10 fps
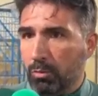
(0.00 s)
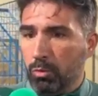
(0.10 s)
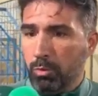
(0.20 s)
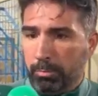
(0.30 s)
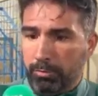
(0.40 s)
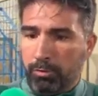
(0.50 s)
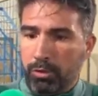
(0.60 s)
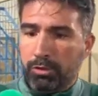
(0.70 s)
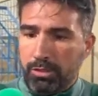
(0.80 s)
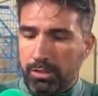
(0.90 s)
who
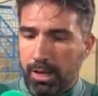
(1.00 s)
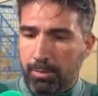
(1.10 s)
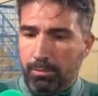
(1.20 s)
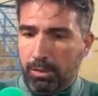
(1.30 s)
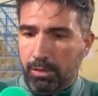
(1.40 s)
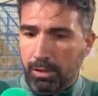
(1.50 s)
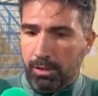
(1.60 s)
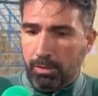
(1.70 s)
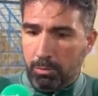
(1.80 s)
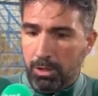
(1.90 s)
before this game did
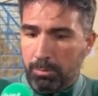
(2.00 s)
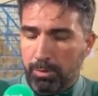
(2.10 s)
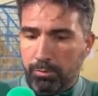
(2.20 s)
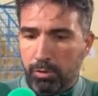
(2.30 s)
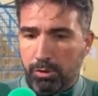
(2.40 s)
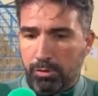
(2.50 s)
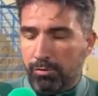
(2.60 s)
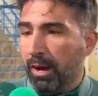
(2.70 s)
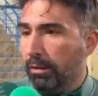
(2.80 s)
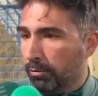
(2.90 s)
a week before the
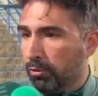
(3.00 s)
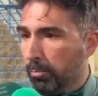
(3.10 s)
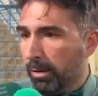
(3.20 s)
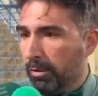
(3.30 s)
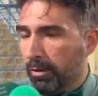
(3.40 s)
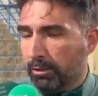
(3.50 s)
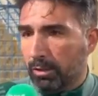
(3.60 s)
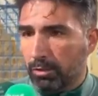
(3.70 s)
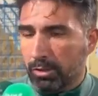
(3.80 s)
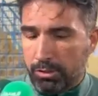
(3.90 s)
final of Copa
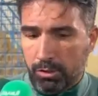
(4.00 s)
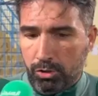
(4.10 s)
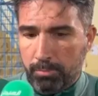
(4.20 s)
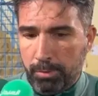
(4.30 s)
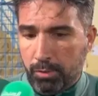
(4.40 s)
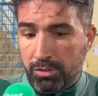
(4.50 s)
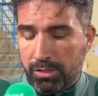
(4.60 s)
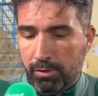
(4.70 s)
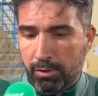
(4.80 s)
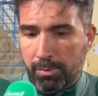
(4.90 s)
Libertadores in Conmebol in
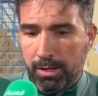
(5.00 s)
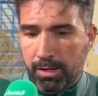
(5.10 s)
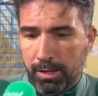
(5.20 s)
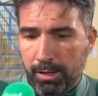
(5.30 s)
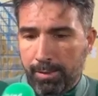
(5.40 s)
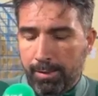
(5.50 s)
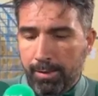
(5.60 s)
South America.